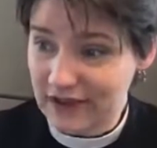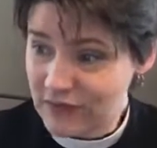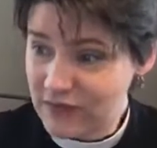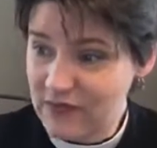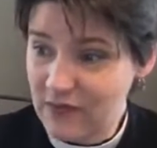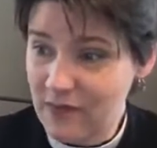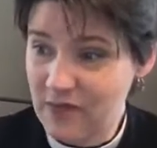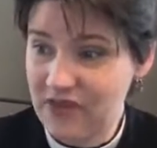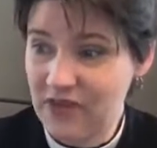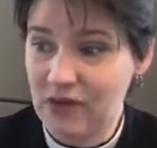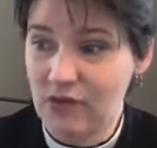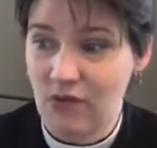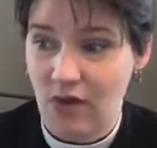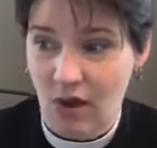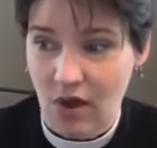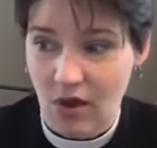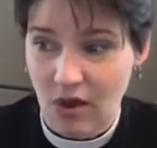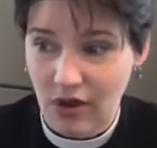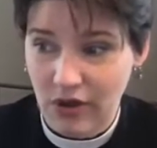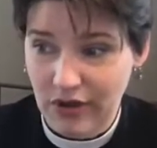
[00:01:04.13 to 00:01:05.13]
something
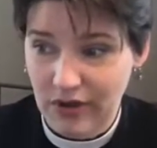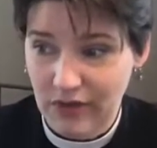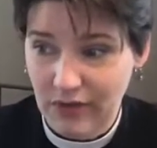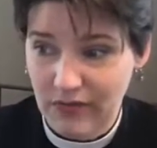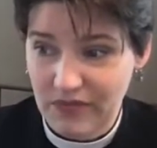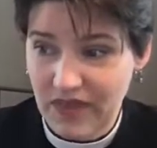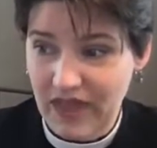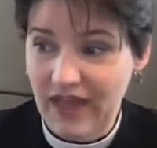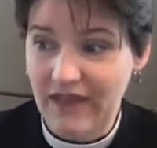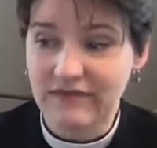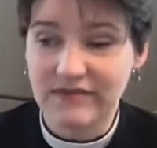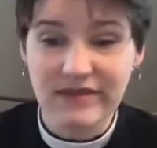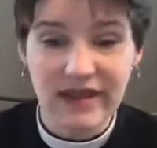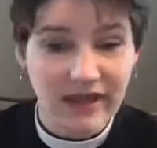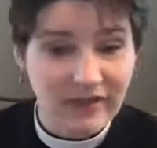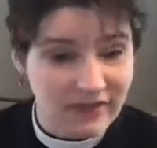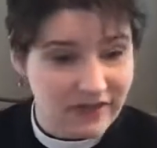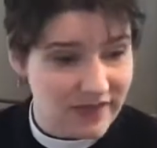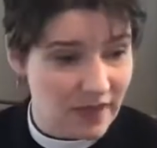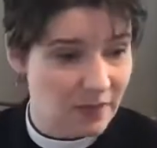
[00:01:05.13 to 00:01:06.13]
wrong. They have
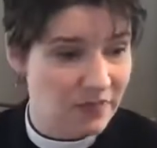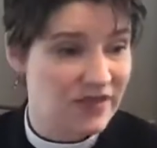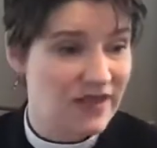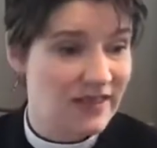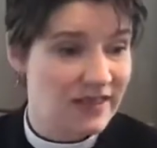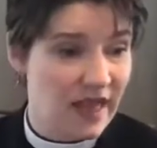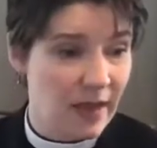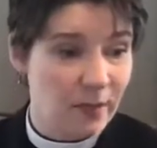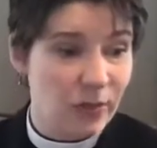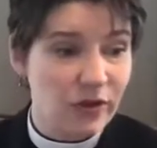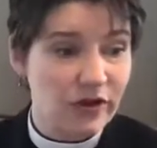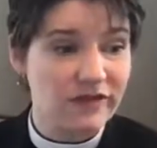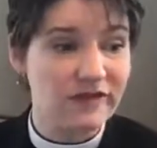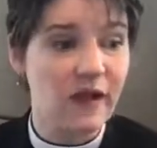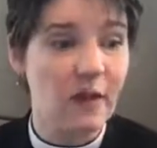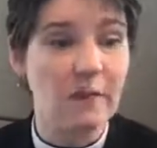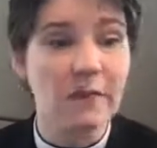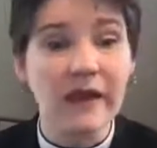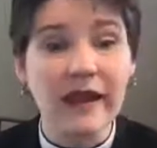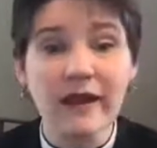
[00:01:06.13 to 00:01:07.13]
done something that puts
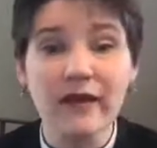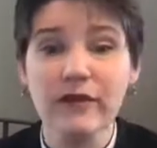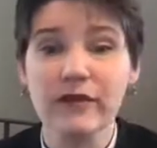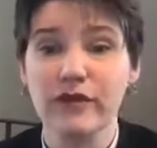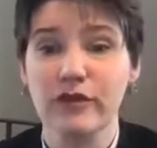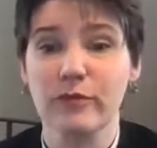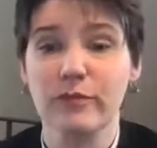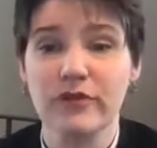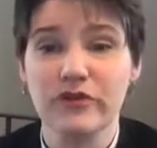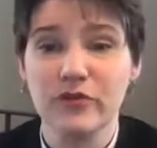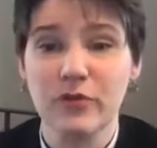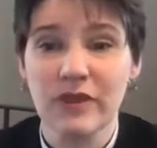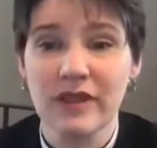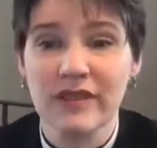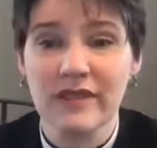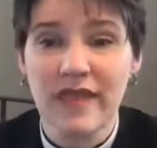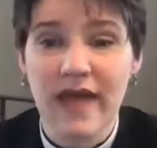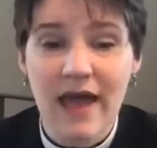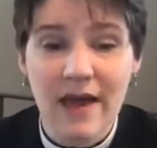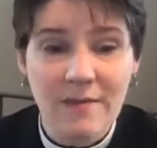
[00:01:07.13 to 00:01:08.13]
a barrier
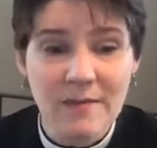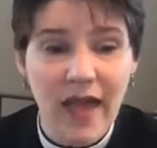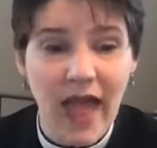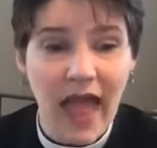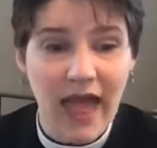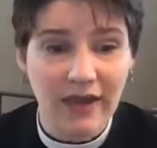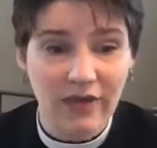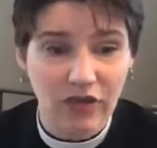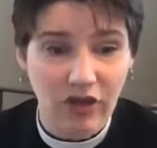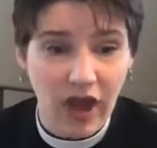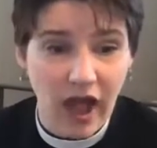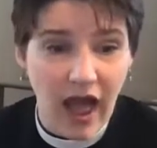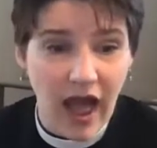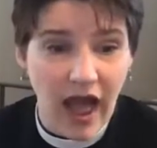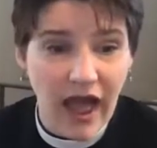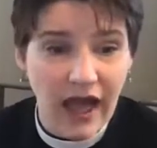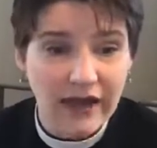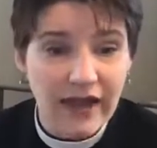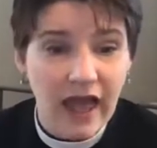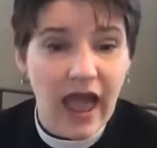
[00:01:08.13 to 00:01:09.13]
between them and
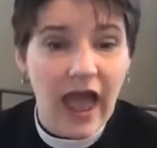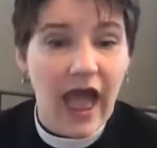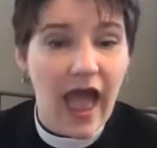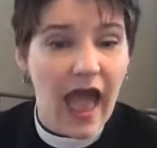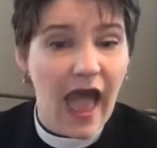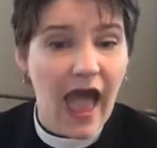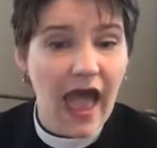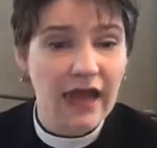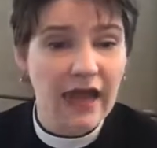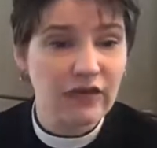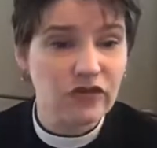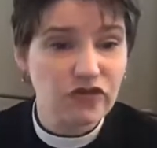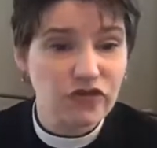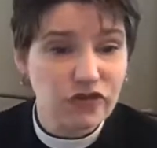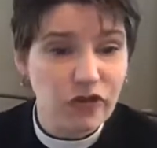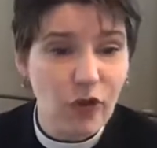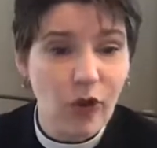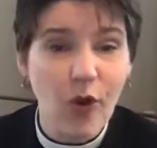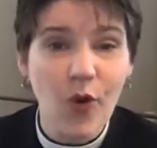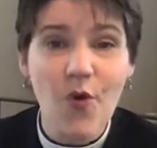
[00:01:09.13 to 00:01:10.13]
God. And
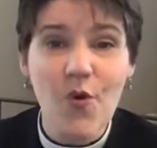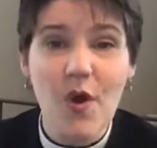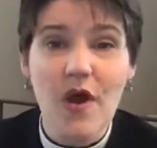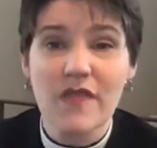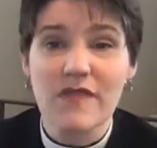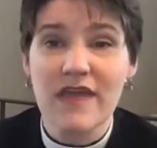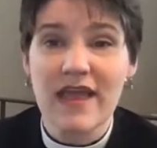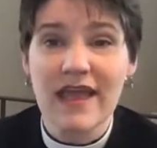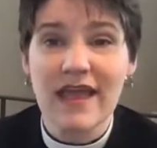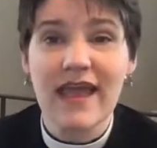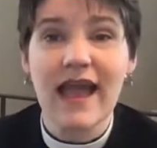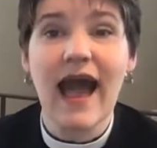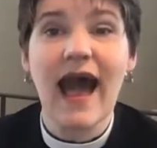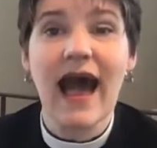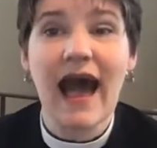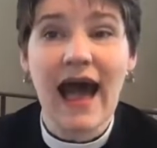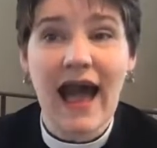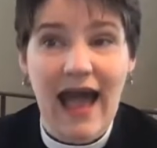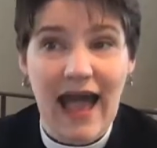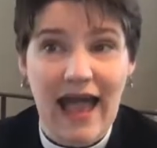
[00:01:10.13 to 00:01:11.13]
so they
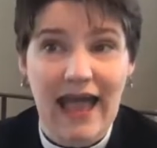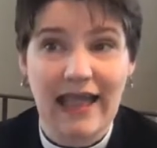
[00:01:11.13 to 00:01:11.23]
hide